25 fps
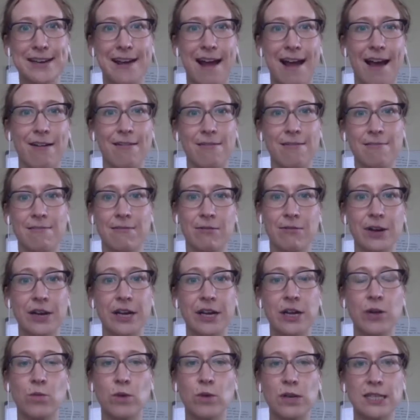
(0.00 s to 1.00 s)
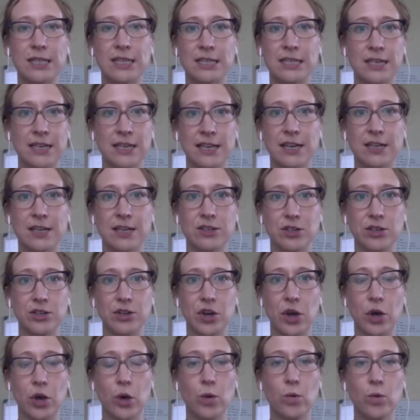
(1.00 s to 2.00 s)
how great it was to get to
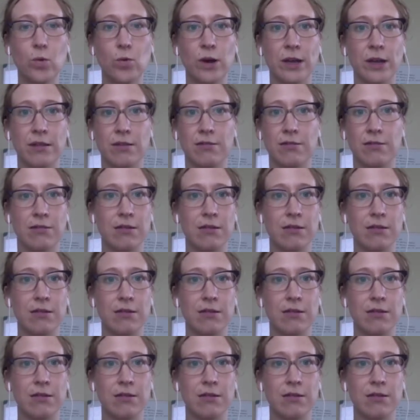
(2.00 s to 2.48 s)
know what